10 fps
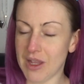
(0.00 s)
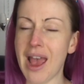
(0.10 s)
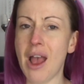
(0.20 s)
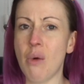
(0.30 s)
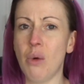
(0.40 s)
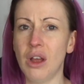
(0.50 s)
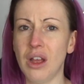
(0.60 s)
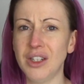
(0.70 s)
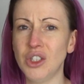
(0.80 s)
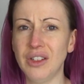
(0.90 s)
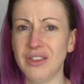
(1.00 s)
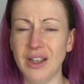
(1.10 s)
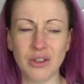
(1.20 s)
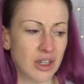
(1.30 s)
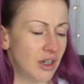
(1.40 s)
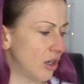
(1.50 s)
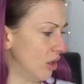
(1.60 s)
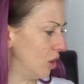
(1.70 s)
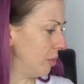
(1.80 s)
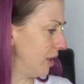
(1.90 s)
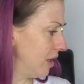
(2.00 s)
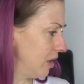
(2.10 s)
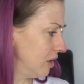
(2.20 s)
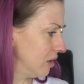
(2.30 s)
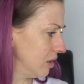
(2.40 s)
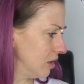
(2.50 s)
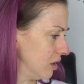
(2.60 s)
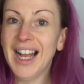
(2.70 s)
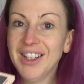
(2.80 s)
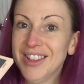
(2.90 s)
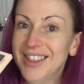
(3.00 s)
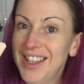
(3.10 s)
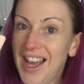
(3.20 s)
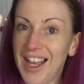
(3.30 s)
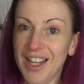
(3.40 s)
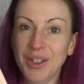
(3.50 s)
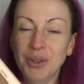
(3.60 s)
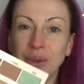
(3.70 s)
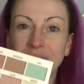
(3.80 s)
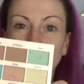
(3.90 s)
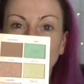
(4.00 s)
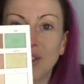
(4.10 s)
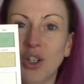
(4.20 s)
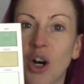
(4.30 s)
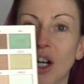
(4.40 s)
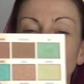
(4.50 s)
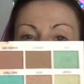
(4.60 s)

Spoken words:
ow, I don't have nails, I don't know, I can't open anything. And then we have got